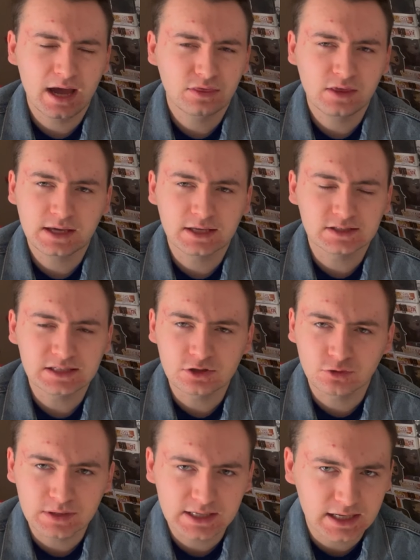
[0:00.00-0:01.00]
think it's
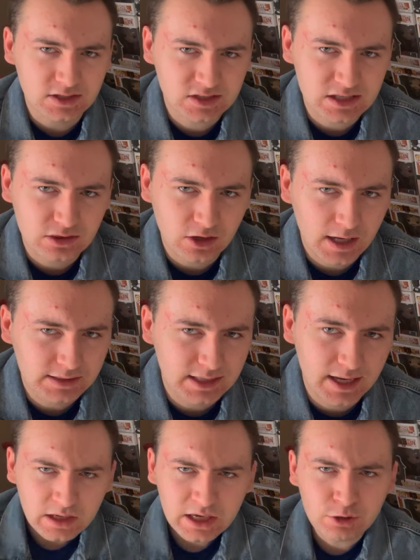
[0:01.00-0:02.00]
either because he thought
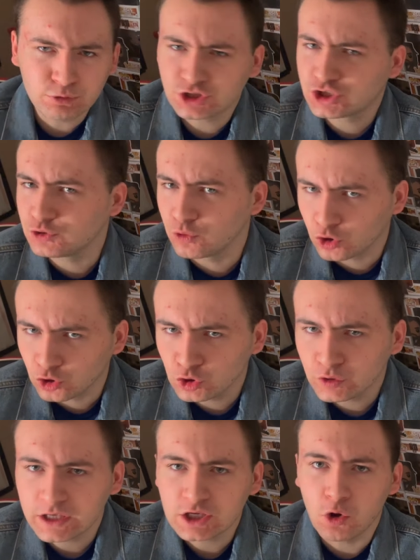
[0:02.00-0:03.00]
that it was too
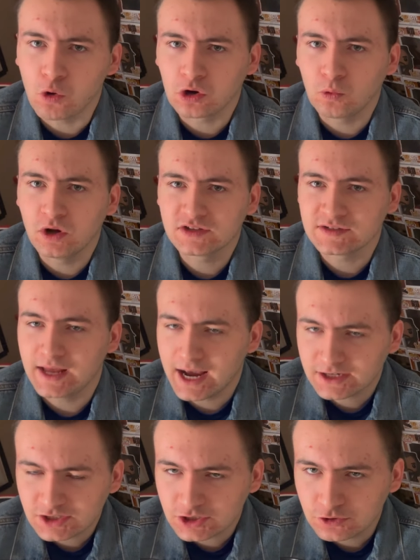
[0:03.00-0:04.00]
early or it wasn't
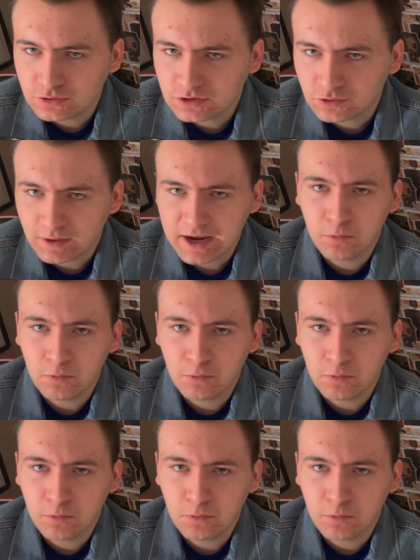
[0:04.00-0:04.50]
executed the right